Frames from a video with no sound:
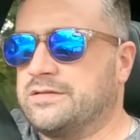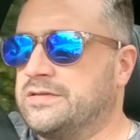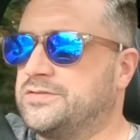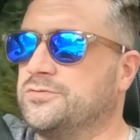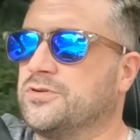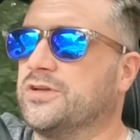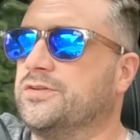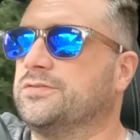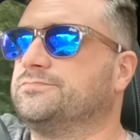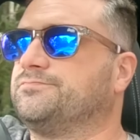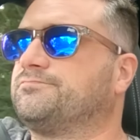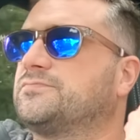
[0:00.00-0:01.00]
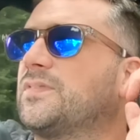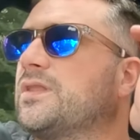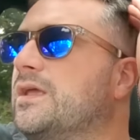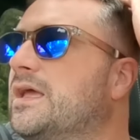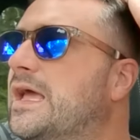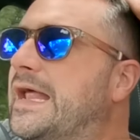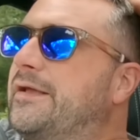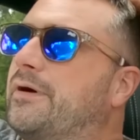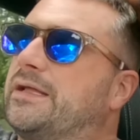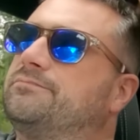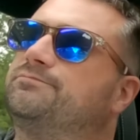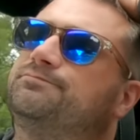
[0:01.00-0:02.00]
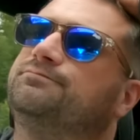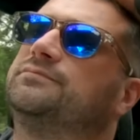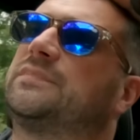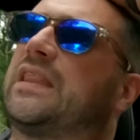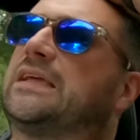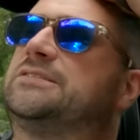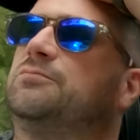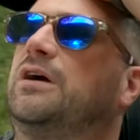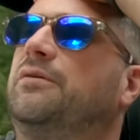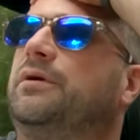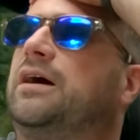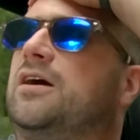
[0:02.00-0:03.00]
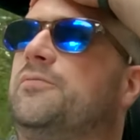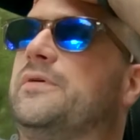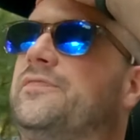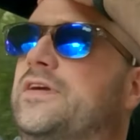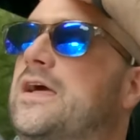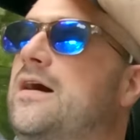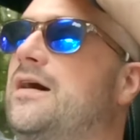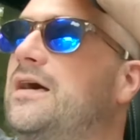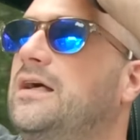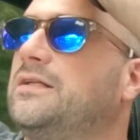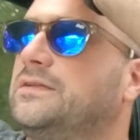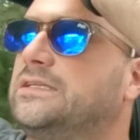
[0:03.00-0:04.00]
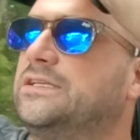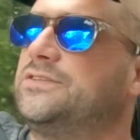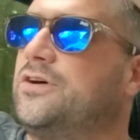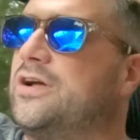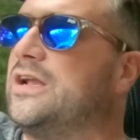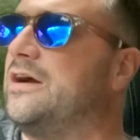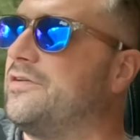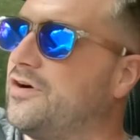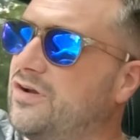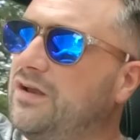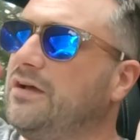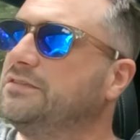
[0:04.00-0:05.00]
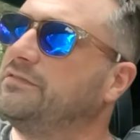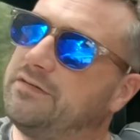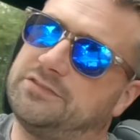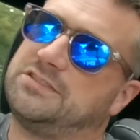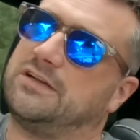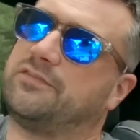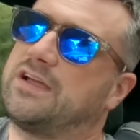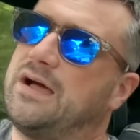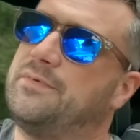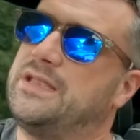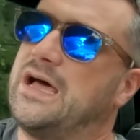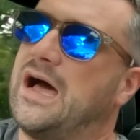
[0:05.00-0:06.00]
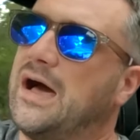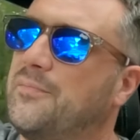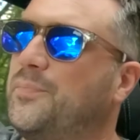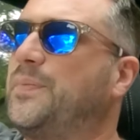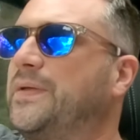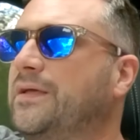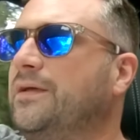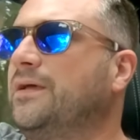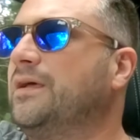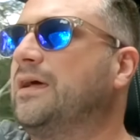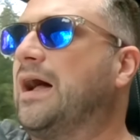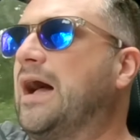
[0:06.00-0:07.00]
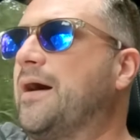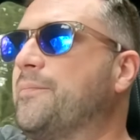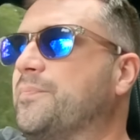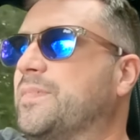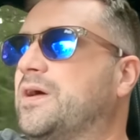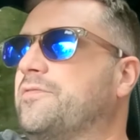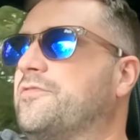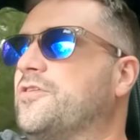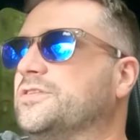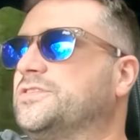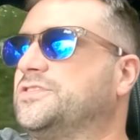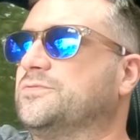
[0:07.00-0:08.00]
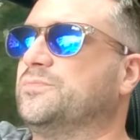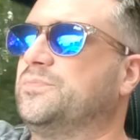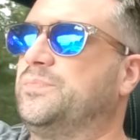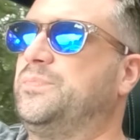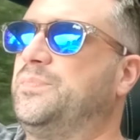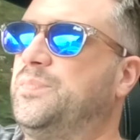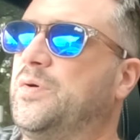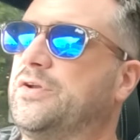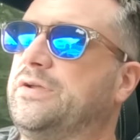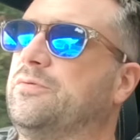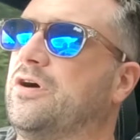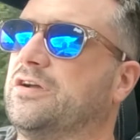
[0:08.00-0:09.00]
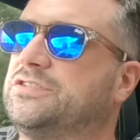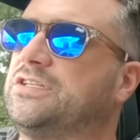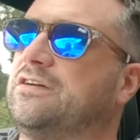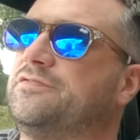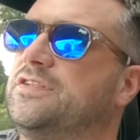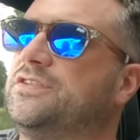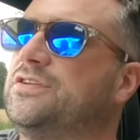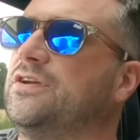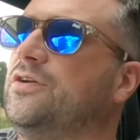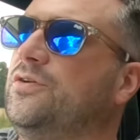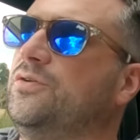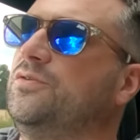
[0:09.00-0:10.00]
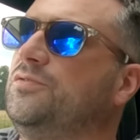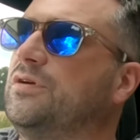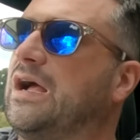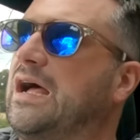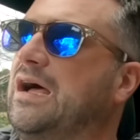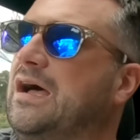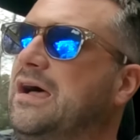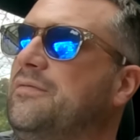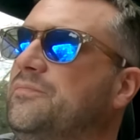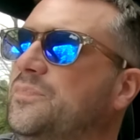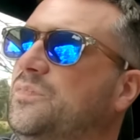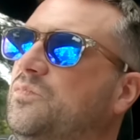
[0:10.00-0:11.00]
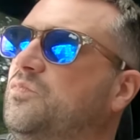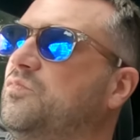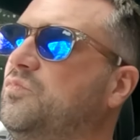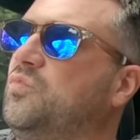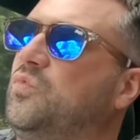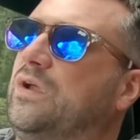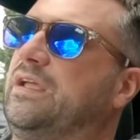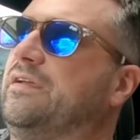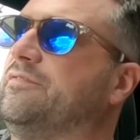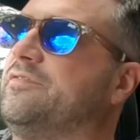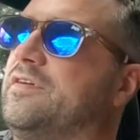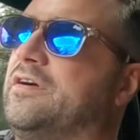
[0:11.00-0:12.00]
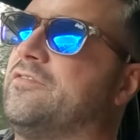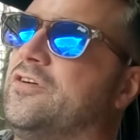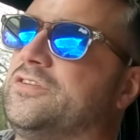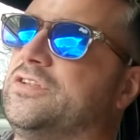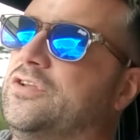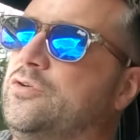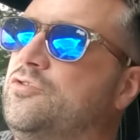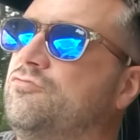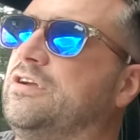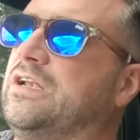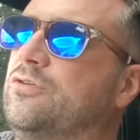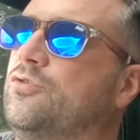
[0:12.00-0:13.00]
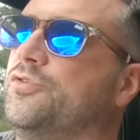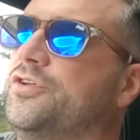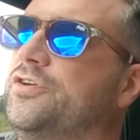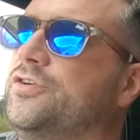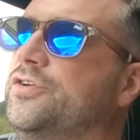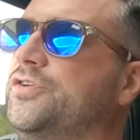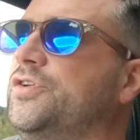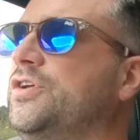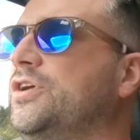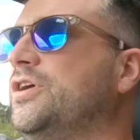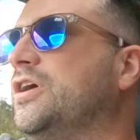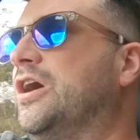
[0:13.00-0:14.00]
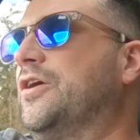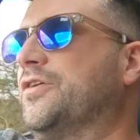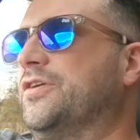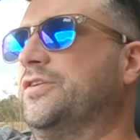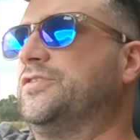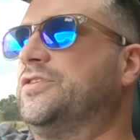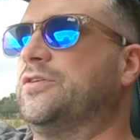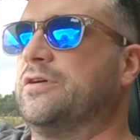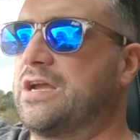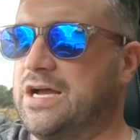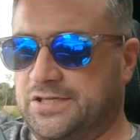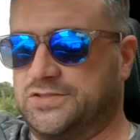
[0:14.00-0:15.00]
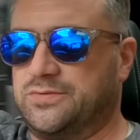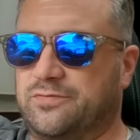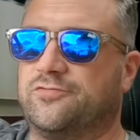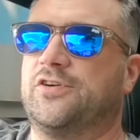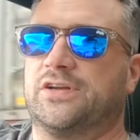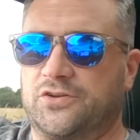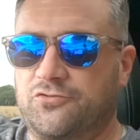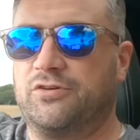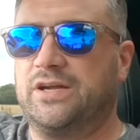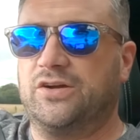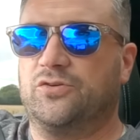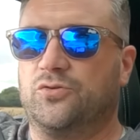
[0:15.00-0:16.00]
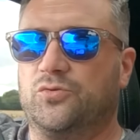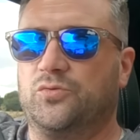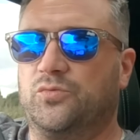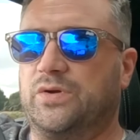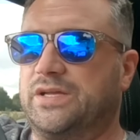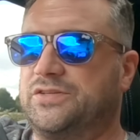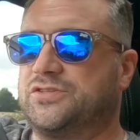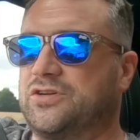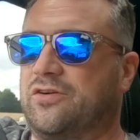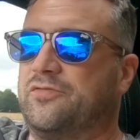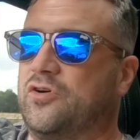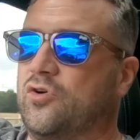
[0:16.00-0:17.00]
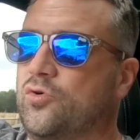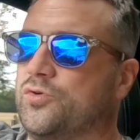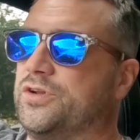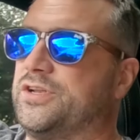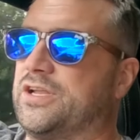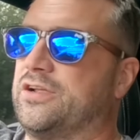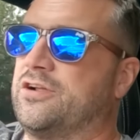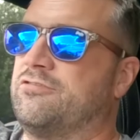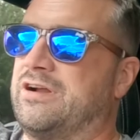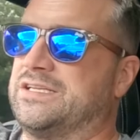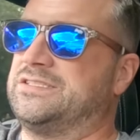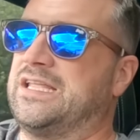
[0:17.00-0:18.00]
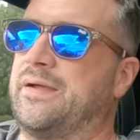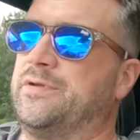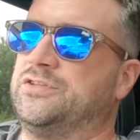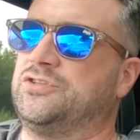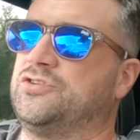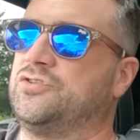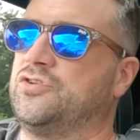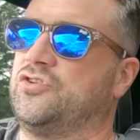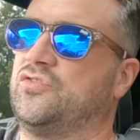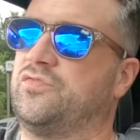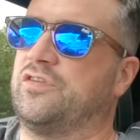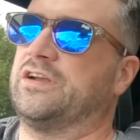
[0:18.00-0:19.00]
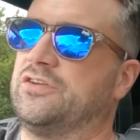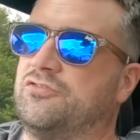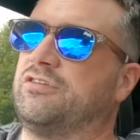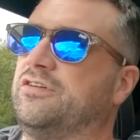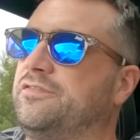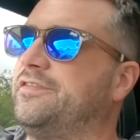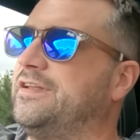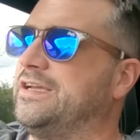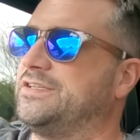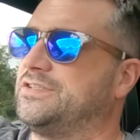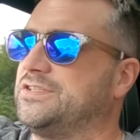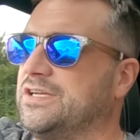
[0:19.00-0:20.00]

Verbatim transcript: it's all good. Anyway, that's where we are with the car and the dyno. I've got loads of other stuff coming up. Um, I've got some bodywork stuff to do. Um, with I've got the new grill ordered. I'm gonna do a custom front grill, which I've ordered a crash damage front grill for this,